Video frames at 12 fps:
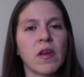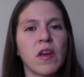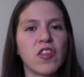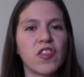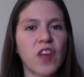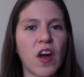
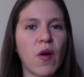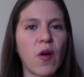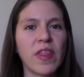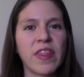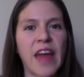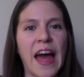So
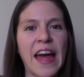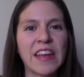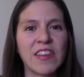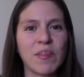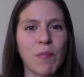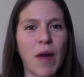that
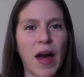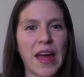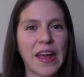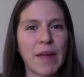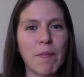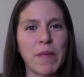is
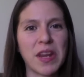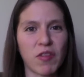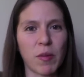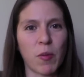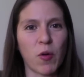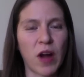my mini
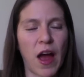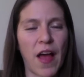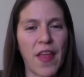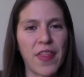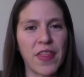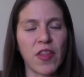report
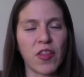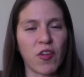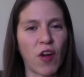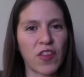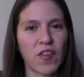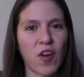on the
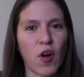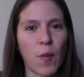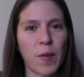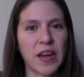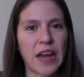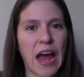CrossFit
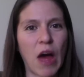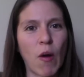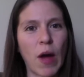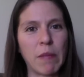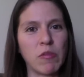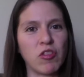Open and how
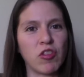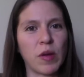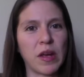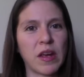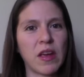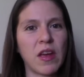I'm
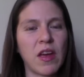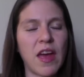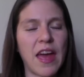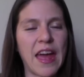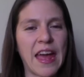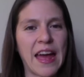doing.
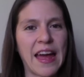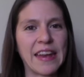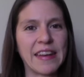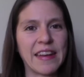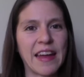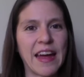And
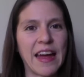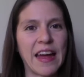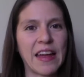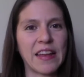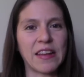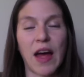I'll
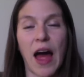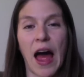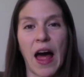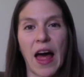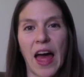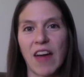
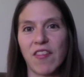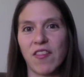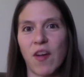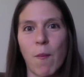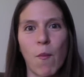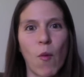have
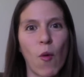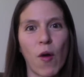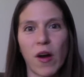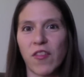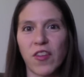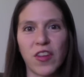
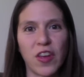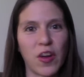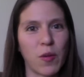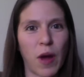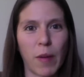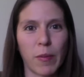more for you,
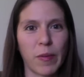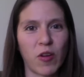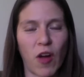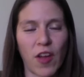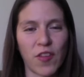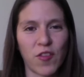probably
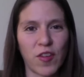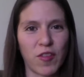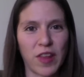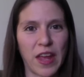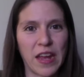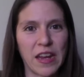CrossFit
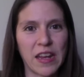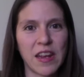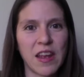related,